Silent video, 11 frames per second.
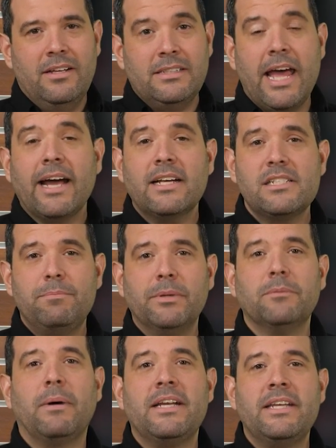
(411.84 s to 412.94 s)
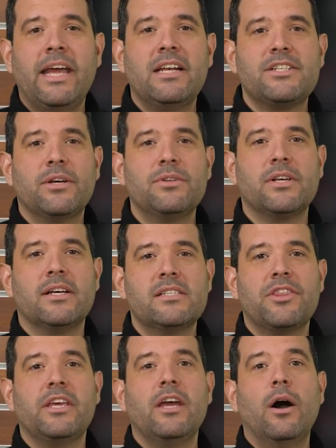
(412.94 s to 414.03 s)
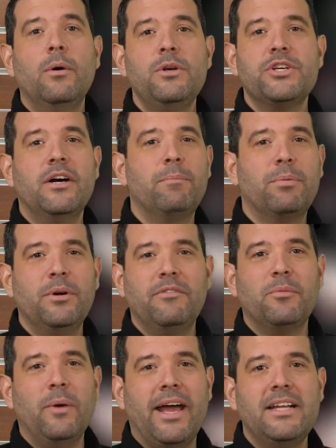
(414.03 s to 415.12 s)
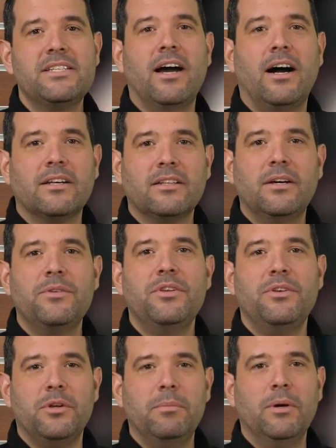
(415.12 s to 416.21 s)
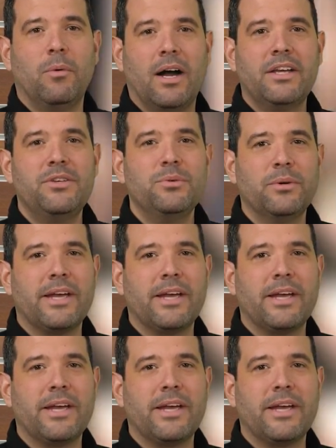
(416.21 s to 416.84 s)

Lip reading: Next, Built by Nate shows us the OSHA-approved way to unload the new Milwaukee tool